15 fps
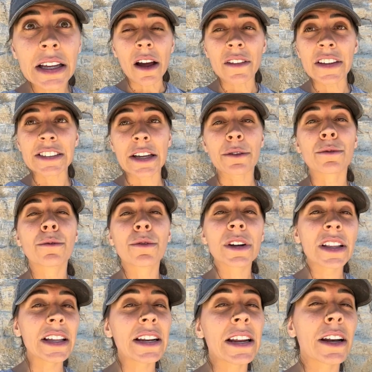unless I
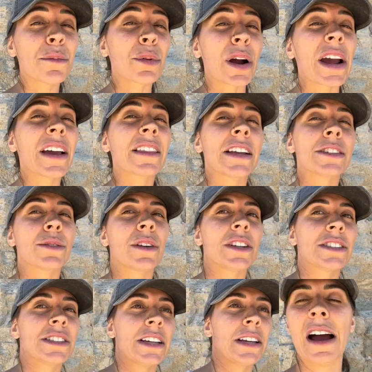really need a break, that's when I'll
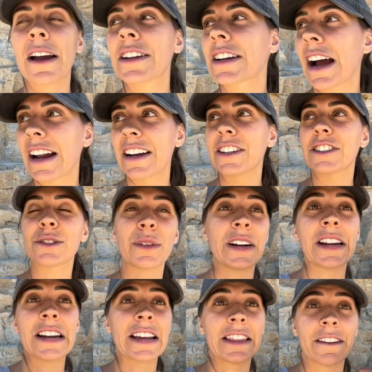sit. I kind of just
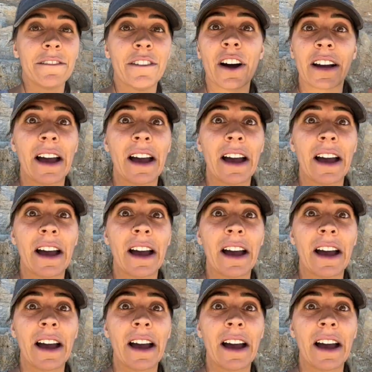wanted to get the fuck